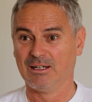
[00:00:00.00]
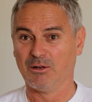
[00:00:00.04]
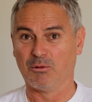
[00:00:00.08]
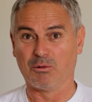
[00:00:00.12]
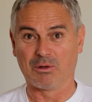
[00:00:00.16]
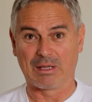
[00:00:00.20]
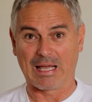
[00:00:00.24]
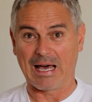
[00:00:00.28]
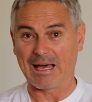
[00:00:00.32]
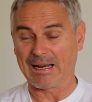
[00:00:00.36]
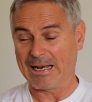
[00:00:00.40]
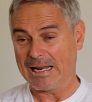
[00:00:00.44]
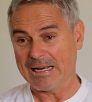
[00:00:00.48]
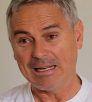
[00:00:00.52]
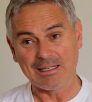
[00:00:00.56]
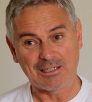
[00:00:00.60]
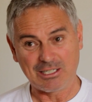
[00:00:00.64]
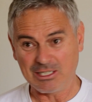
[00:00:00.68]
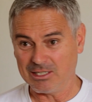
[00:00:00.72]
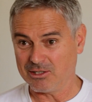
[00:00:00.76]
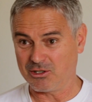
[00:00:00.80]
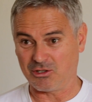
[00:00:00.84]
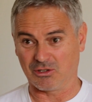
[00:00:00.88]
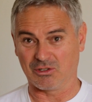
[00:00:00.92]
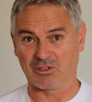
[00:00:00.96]
without any
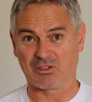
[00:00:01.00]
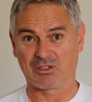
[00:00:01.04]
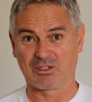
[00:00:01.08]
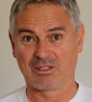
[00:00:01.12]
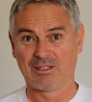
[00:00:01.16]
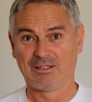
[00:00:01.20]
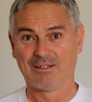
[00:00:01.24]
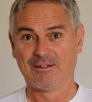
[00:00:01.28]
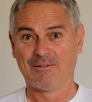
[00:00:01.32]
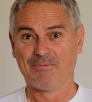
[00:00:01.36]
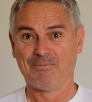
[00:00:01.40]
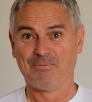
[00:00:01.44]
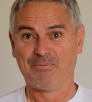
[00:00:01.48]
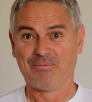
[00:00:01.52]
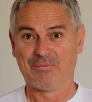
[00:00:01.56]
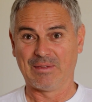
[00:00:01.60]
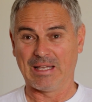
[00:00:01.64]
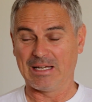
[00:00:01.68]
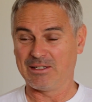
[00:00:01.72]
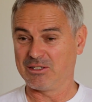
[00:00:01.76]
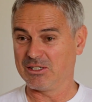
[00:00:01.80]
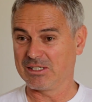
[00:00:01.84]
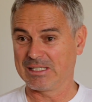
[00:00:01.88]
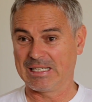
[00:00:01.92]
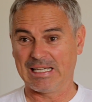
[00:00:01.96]
teachers.
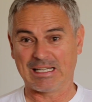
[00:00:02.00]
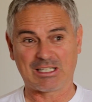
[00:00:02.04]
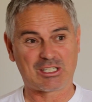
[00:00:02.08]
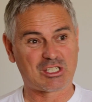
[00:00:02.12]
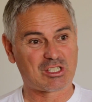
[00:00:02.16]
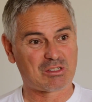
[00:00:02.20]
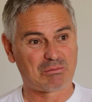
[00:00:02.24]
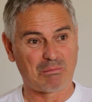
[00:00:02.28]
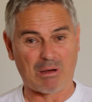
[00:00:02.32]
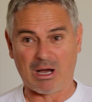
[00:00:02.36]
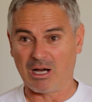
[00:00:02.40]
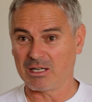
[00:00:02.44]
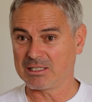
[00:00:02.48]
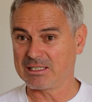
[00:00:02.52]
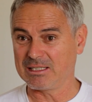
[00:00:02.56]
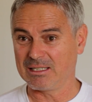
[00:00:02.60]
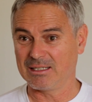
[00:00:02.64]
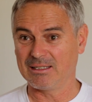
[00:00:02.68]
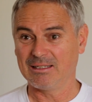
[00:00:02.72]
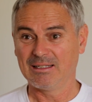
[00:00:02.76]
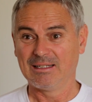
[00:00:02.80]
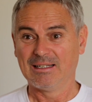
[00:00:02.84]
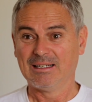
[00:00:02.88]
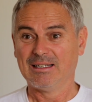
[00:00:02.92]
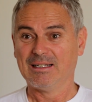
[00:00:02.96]
They just get
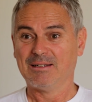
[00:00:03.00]
smarter